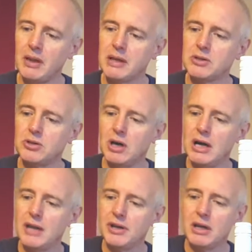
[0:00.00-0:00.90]
Let's
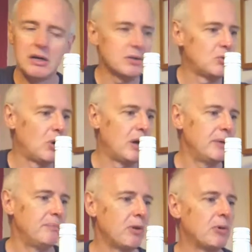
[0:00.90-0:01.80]
try the last
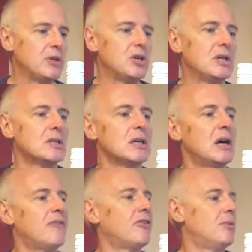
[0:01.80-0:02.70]
wine, which is
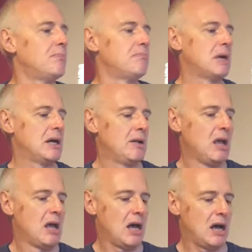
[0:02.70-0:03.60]
uh, from uh,
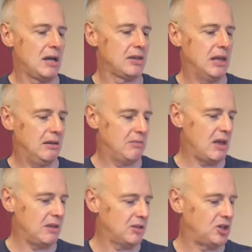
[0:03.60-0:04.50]
uh, the,
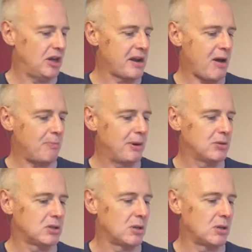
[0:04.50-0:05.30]
the Chilean outpost.